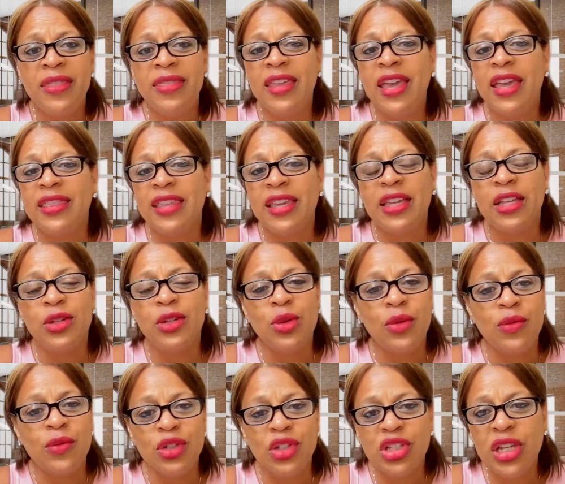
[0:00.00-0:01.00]
that they can do
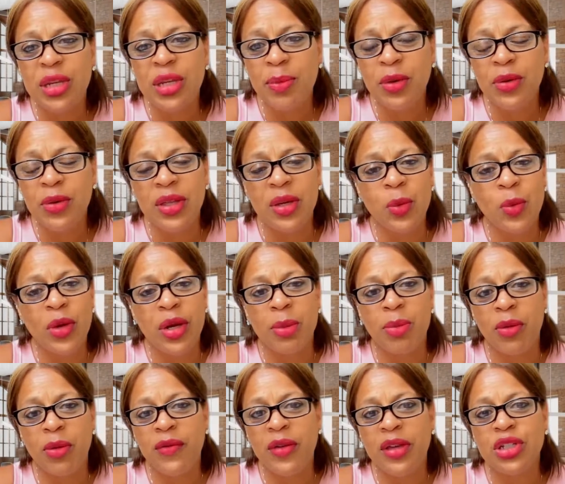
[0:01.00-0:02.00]
it for cheaper than what a
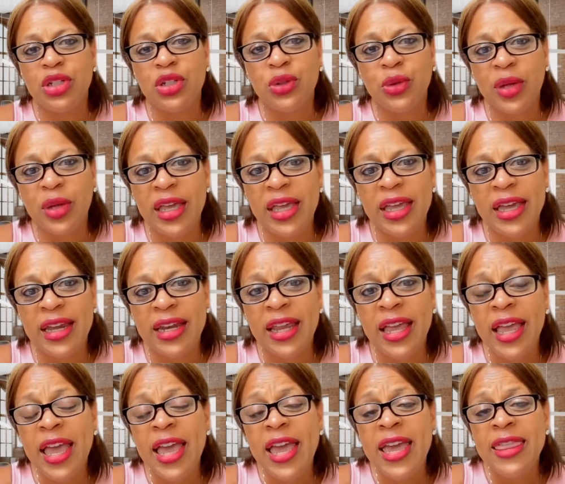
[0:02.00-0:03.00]
professional can,
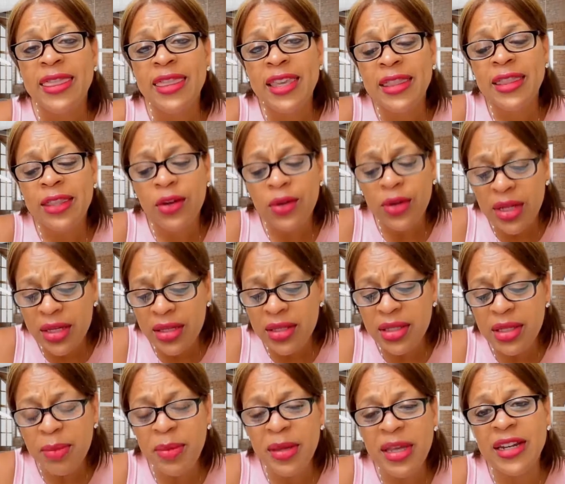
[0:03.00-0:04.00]
then there needs
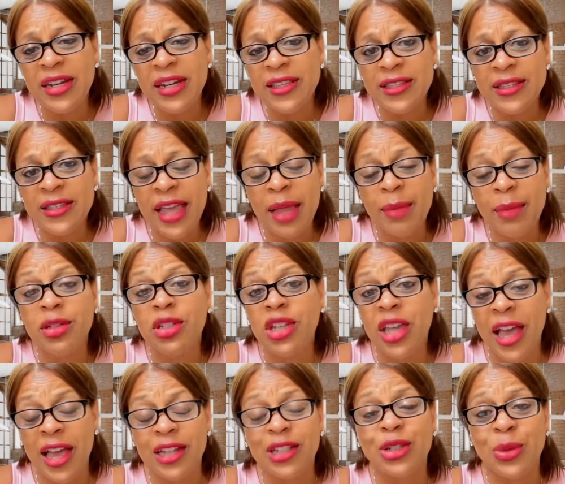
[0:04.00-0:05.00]
to be an established
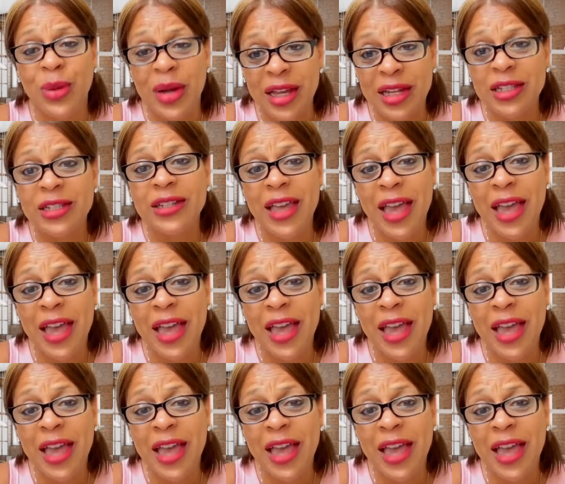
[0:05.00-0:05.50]
contract.